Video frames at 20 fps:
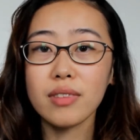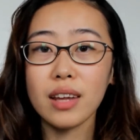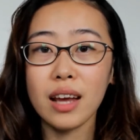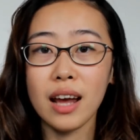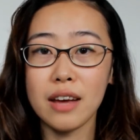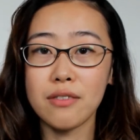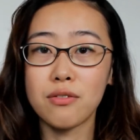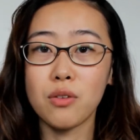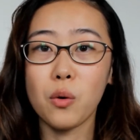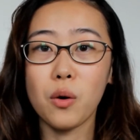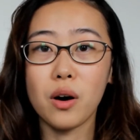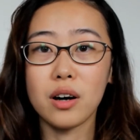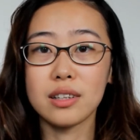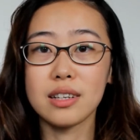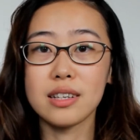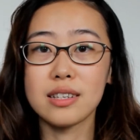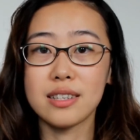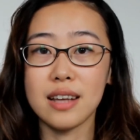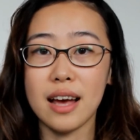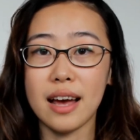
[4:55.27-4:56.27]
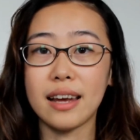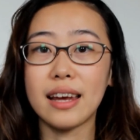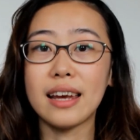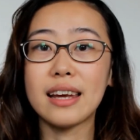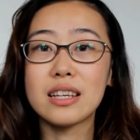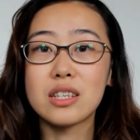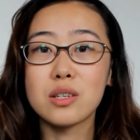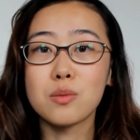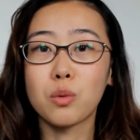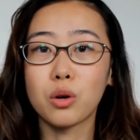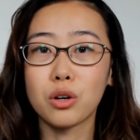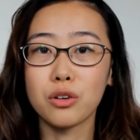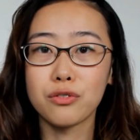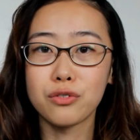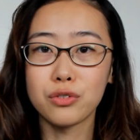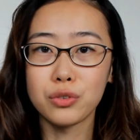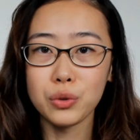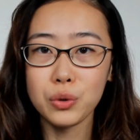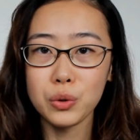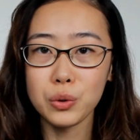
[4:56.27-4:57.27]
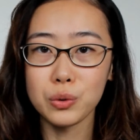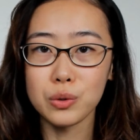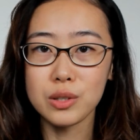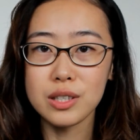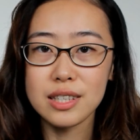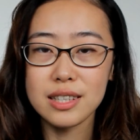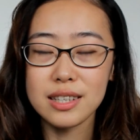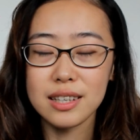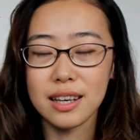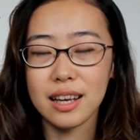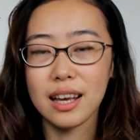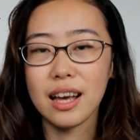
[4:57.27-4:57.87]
If I want to say eat more fruit